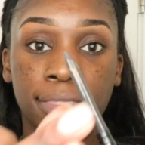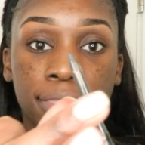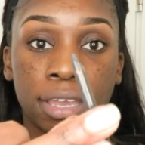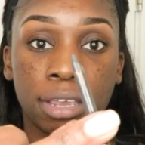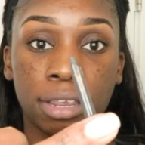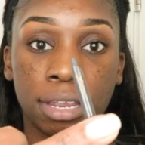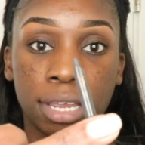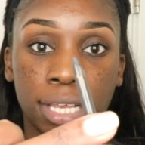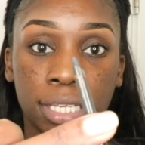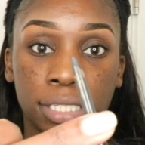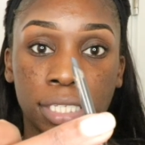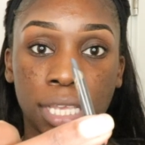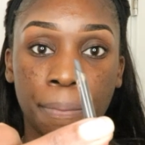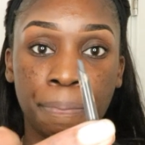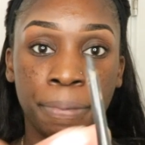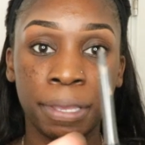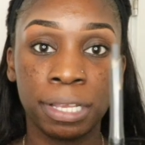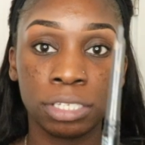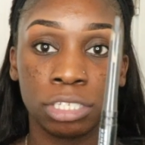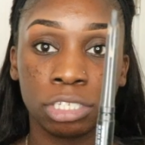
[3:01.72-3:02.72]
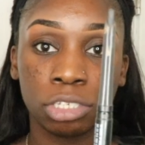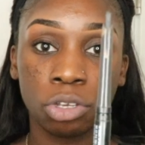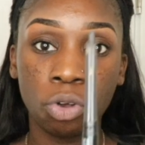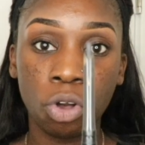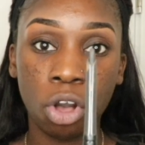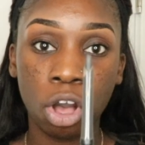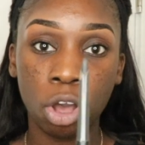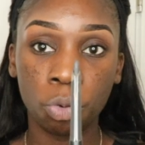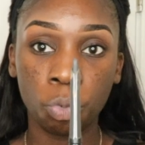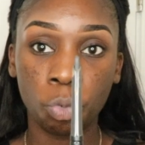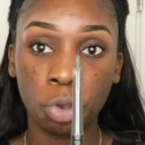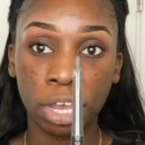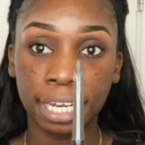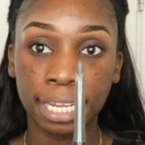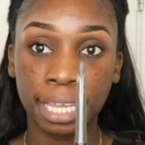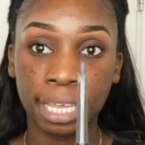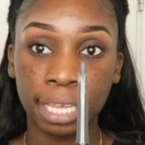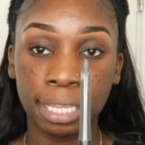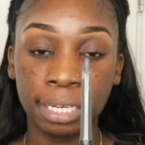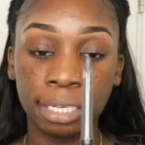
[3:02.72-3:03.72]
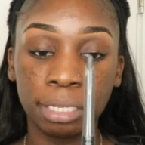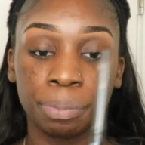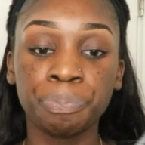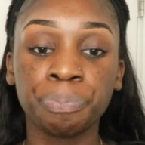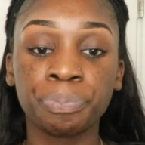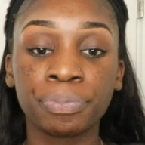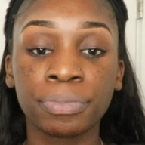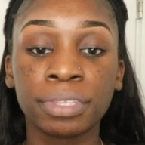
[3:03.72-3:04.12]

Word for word: there is a pencil on one end